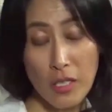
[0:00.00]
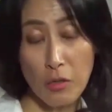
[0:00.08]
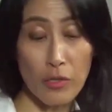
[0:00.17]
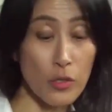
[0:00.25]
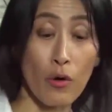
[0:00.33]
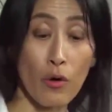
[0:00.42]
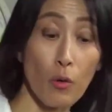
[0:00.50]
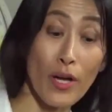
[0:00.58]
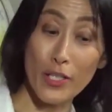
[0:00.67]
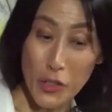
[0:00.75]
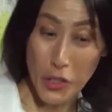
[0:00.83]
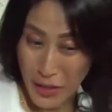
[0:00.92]
It's like a
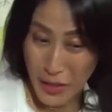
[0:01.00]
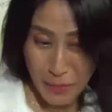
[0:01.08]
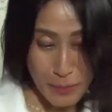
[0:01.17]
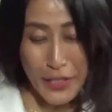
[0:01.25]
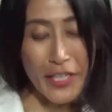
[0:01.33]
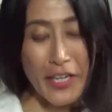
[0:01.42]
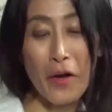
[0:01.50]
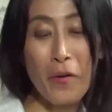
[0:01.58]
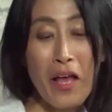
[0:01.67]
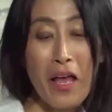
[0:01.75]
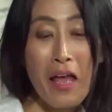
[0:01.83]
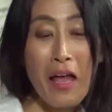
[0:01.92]
rhetorical question, but, you
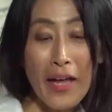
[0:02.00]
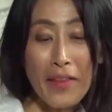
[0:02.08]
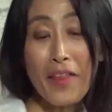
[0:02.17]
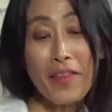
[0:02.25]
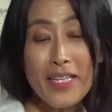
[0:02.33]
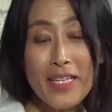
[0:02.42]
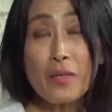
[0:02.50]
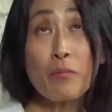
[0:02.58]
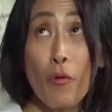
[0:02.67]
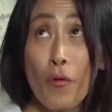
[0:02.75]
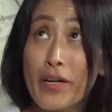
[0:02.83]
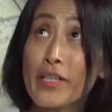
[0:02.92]
know, I think that is
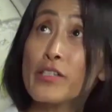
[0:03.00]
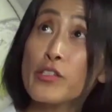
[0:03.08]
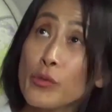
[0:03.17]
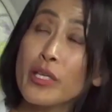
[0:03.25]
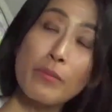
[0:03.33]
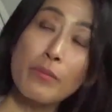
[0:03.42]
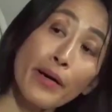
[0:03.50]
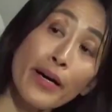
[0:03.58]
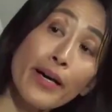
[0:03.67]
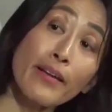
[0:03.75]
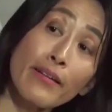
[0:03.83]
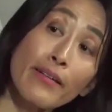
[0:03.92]
important to keep
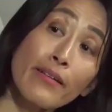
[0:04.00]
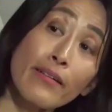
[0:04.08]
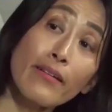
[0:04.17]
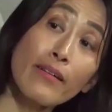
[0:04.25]
in mind.